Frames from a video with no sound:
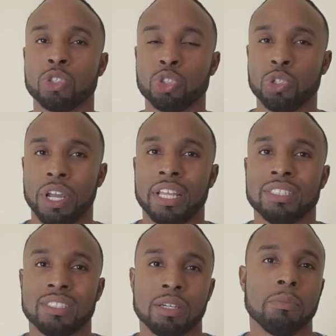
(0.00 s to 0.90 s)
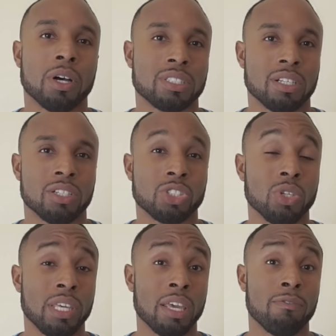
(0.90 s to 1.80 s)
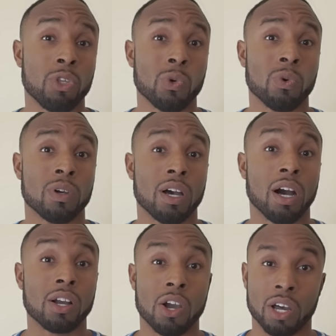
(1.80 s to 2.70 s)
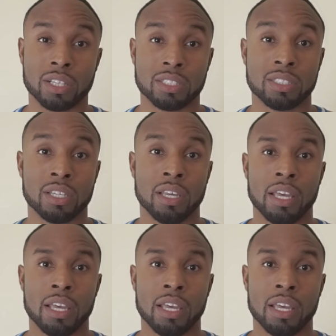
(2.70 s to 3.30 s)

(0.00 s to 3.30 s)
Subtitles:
trains your muscles to give you a gut.